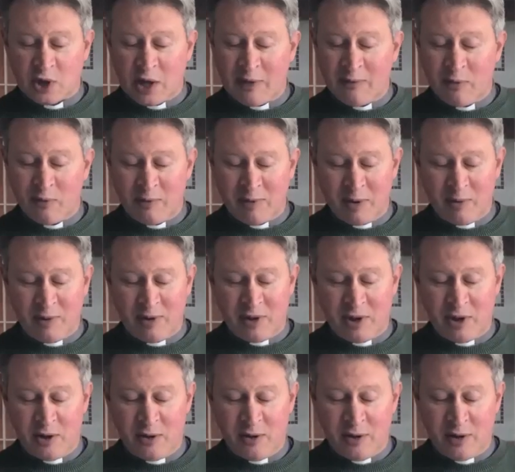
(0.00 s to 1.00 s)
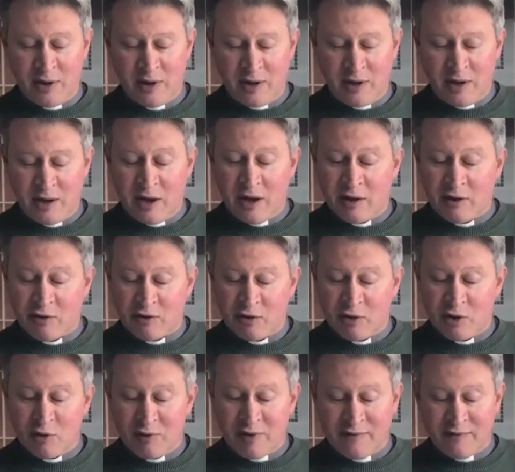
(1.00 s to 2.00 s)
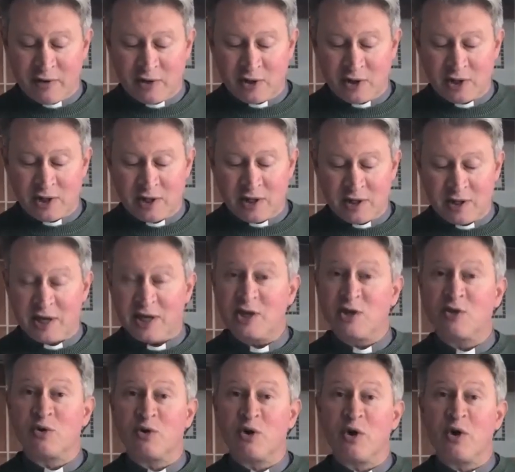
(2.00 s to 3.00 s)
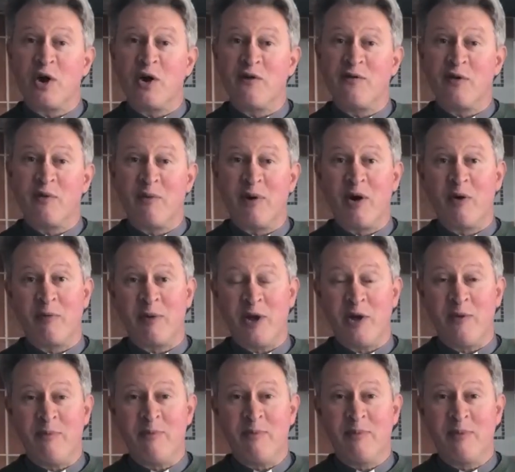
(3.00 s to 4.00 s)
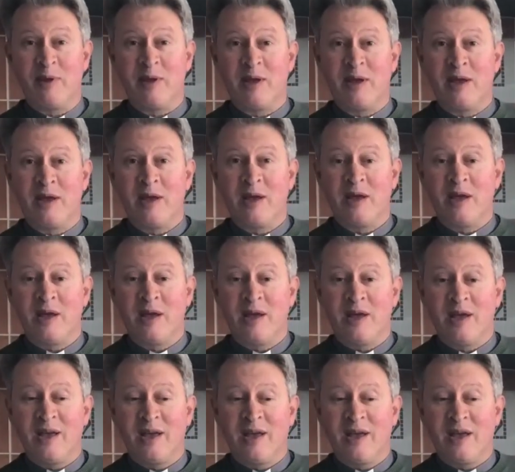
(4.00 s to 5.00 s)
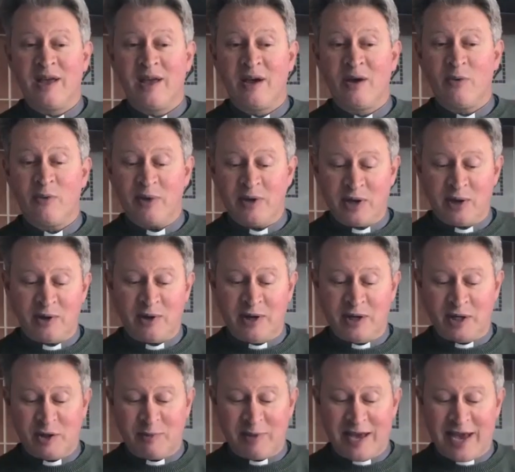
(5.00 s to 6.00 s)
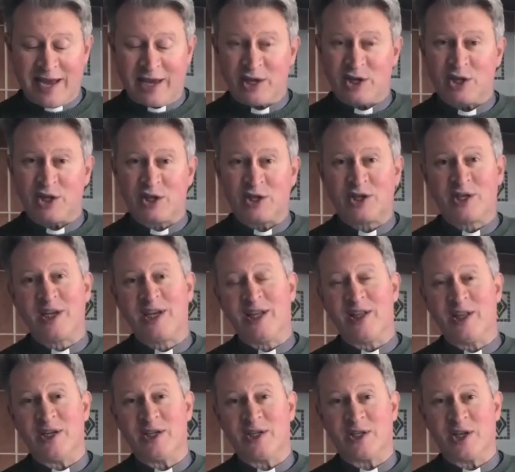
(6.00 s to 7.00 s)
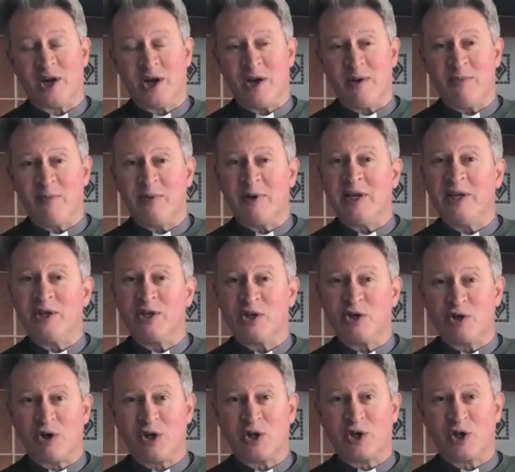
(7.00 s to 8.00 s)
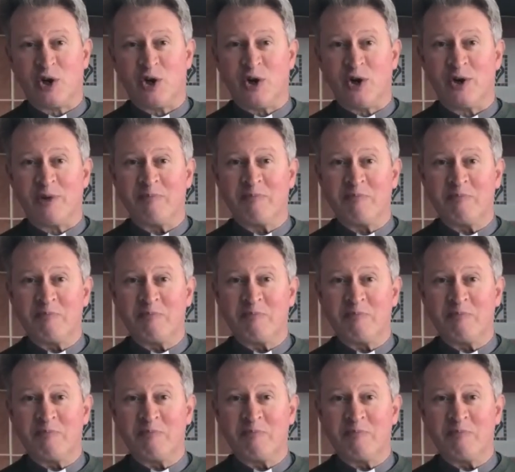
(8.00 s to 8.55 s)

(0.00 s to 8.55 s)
I will be with you. And through the rivers, they shall not overwhelm you. We don't need to be anxious at this time. We need to trust God.